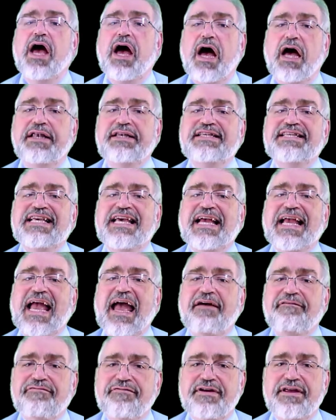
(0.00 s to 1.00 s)
untick
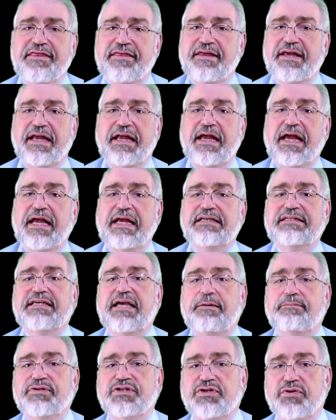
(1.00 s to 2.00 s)
everything
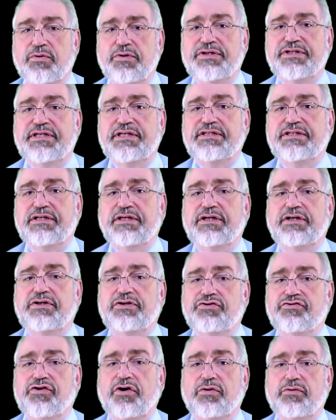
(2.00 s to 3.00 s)
except Sources and
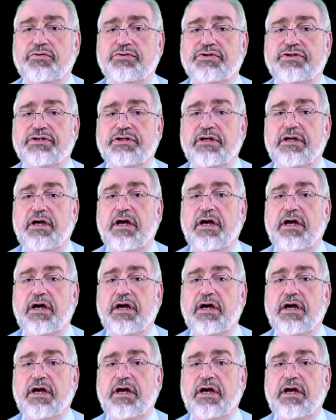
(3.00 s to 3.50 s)
Controls,